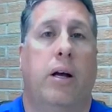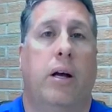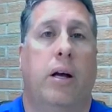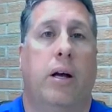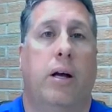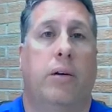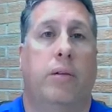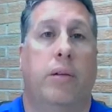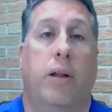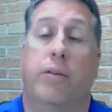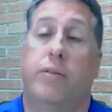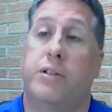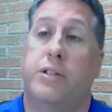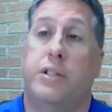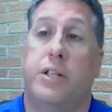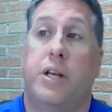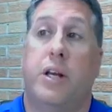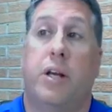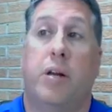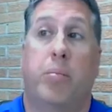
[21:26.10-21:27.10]
love to
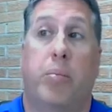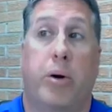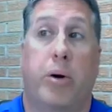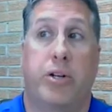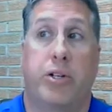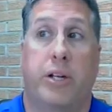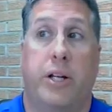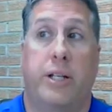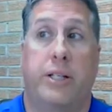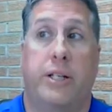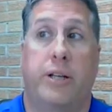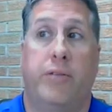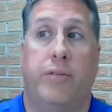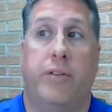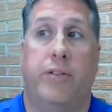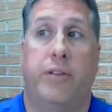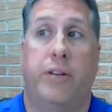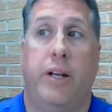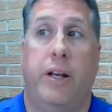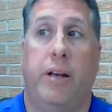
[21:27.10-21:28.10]
see you in person at
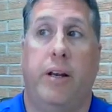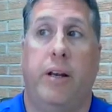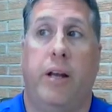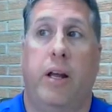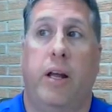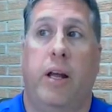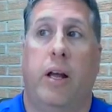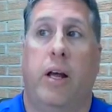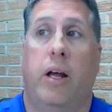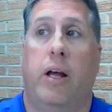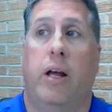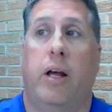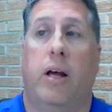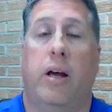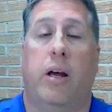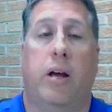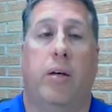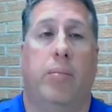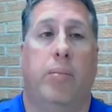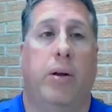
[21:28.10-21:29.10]
10:15.
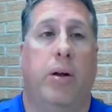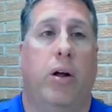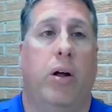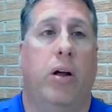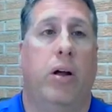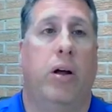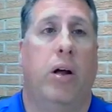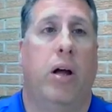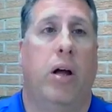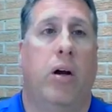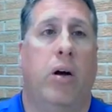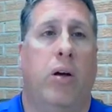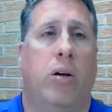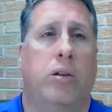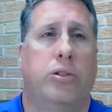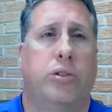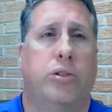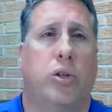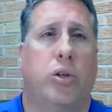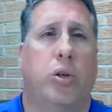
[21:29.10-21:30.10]
Um, but
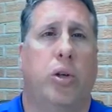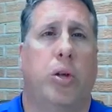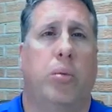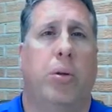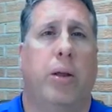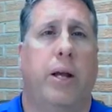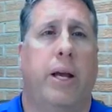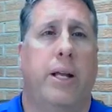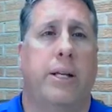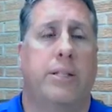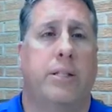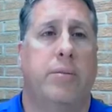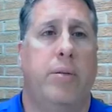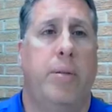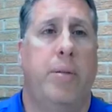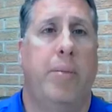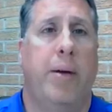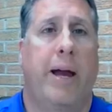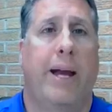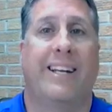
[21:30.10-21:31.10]
also, the plan is to
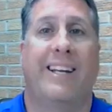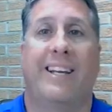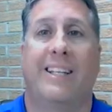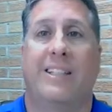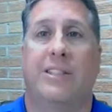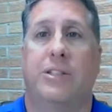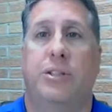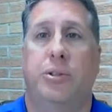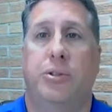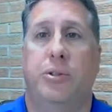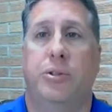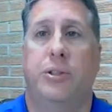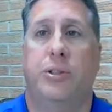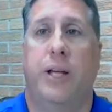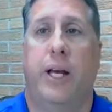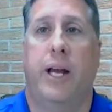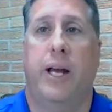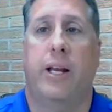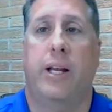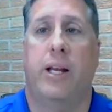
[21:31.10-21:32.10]
be back next
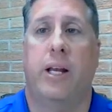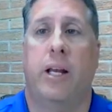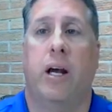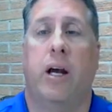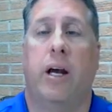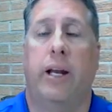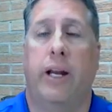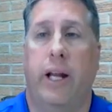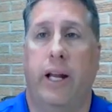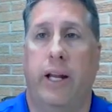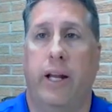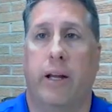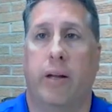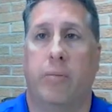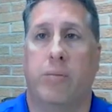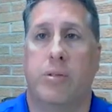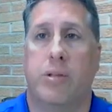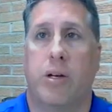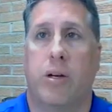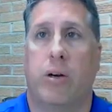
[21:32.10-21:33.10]
Tuesday at 9
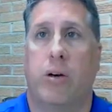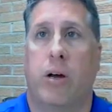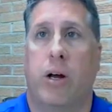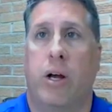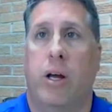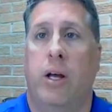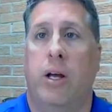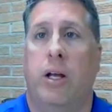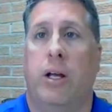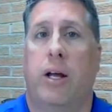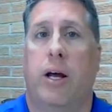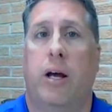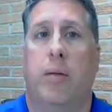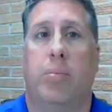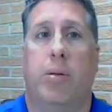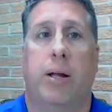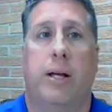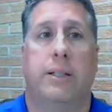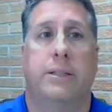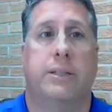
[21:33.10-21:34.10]
a.m. So,
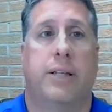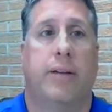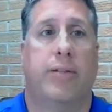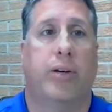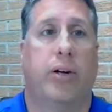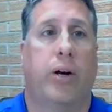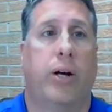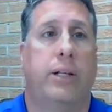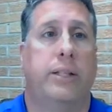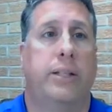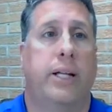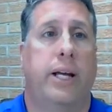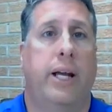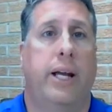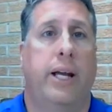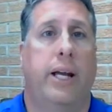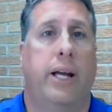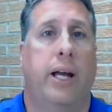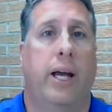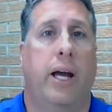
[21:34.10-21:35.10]
God bless. Have a great
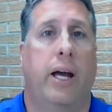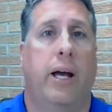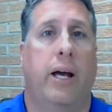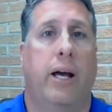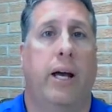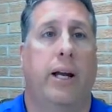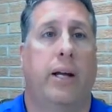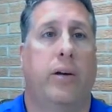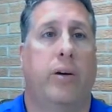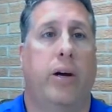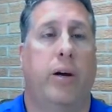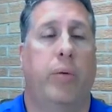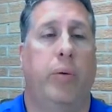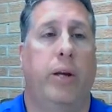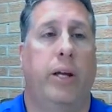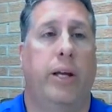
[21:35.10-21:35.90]
day uh, and a great